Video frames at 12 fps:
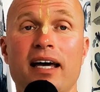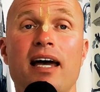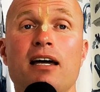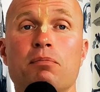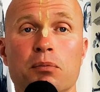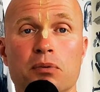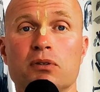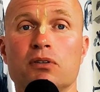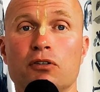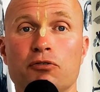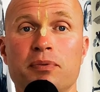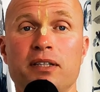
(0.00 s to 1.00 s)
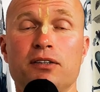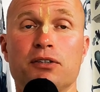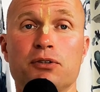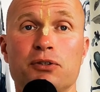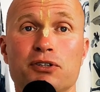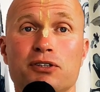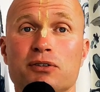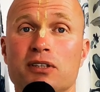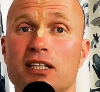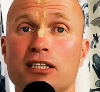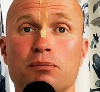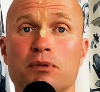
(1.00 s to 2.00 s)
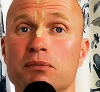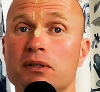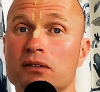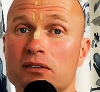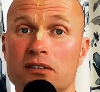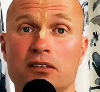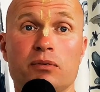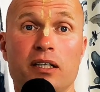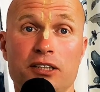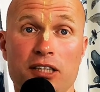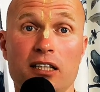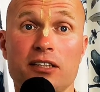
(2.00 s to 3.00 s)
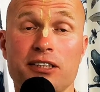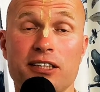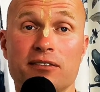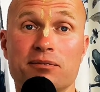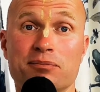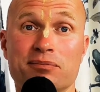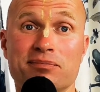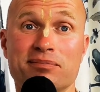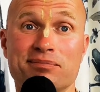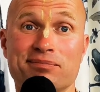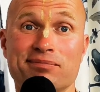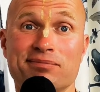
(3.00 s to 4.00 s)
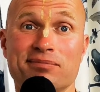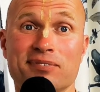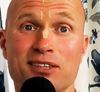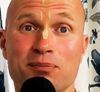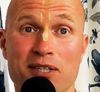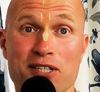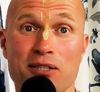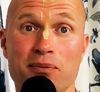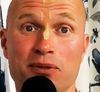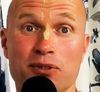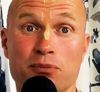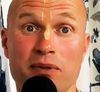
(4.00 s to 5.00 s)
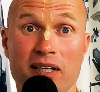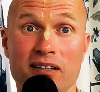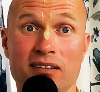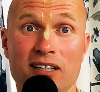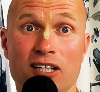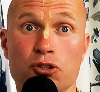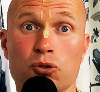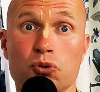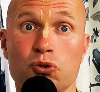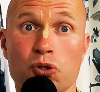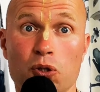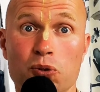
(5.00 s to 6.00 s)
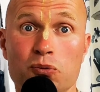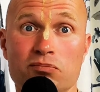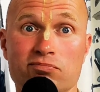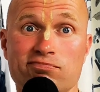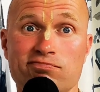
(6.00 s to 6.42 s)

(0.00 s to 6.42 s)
capable of being the nurse to the husband, because it's quite challenging, especially because men are so slow.